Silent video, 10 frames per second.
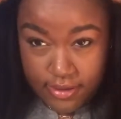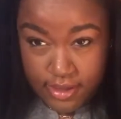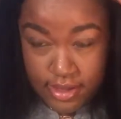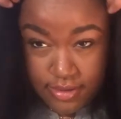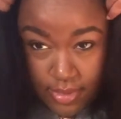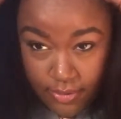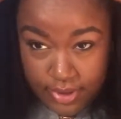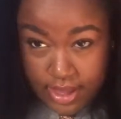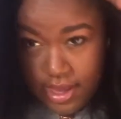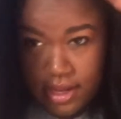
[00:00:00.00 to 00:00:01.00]
because my
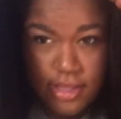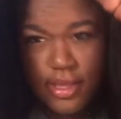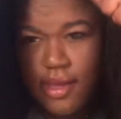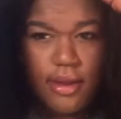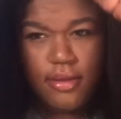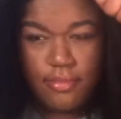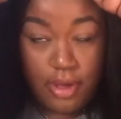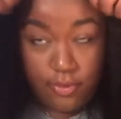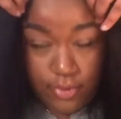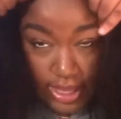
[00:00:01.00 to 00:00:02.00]
wig head is kind of,
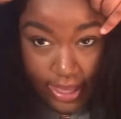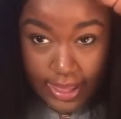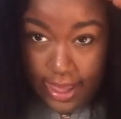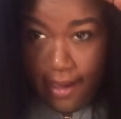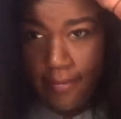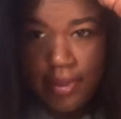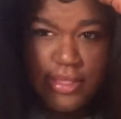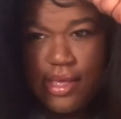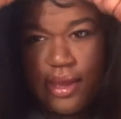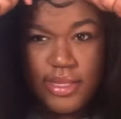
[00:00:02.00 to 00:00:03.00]
my wig cap
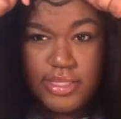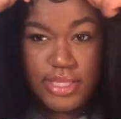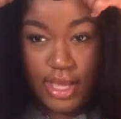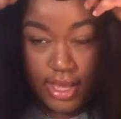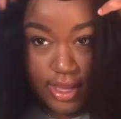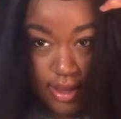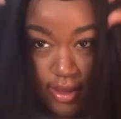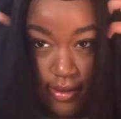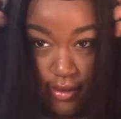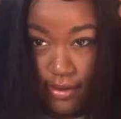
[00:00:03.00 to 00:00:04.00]
is kind of tight,
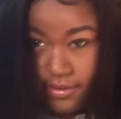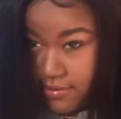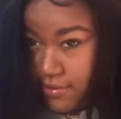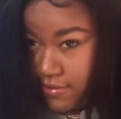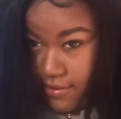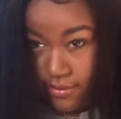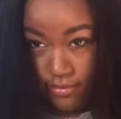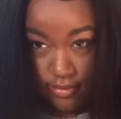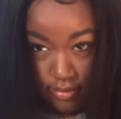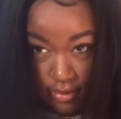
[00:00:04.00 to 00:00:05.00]
so
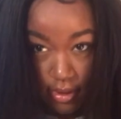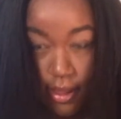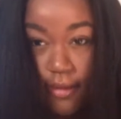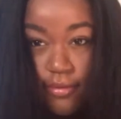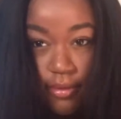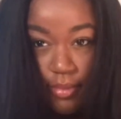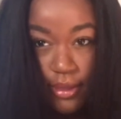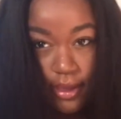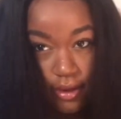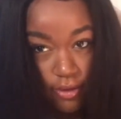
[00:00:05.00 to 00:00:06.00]
I have to be
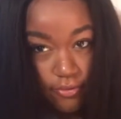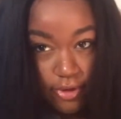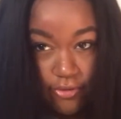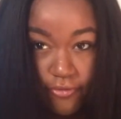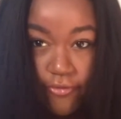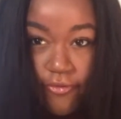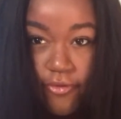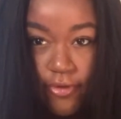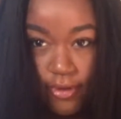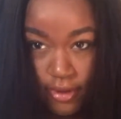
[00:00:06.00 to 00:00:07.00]
kind of rough.
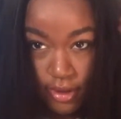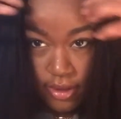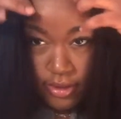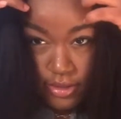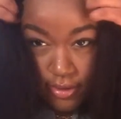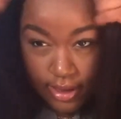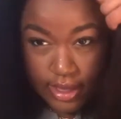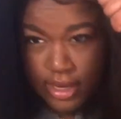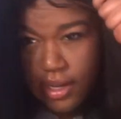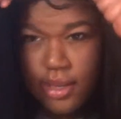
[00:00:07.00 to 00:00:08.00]
So I
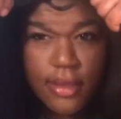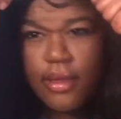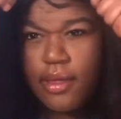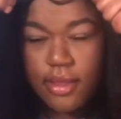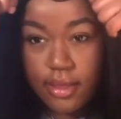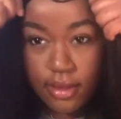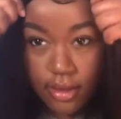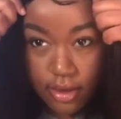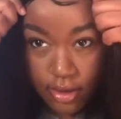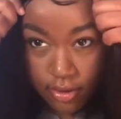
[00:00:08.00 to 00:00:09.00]
get it
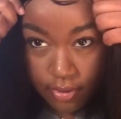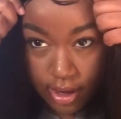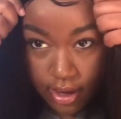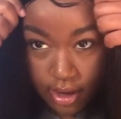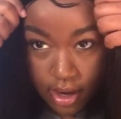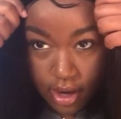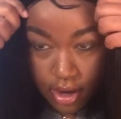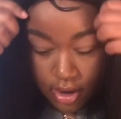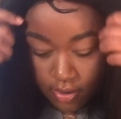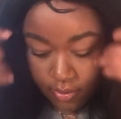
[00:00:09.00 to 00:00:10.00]
right
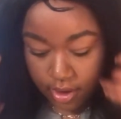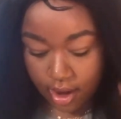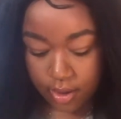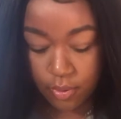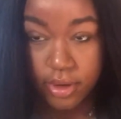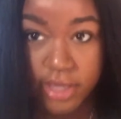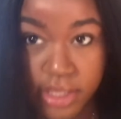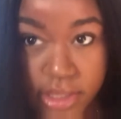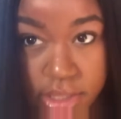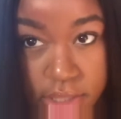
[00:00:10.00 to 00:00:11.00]
where I want
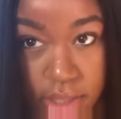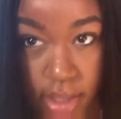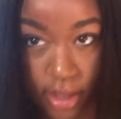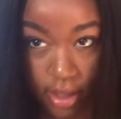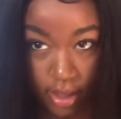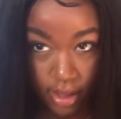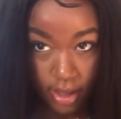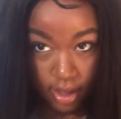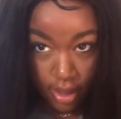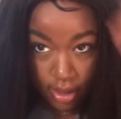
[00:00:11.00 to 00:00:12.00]
it,
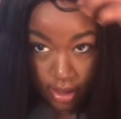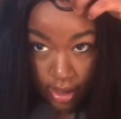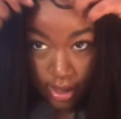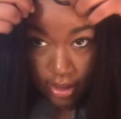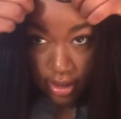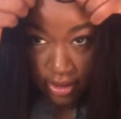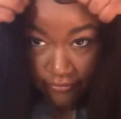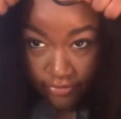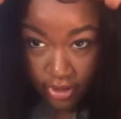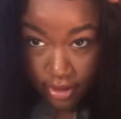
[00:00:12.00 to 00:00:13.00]
and then I kind of
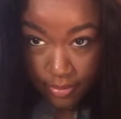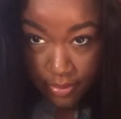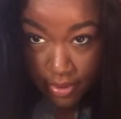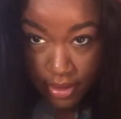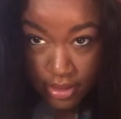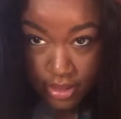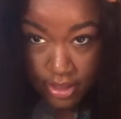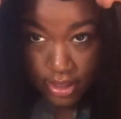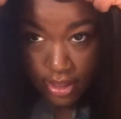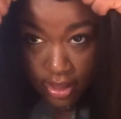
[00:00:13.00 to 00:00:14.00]
lift up and
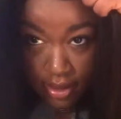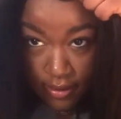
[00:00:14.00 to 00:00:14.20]
see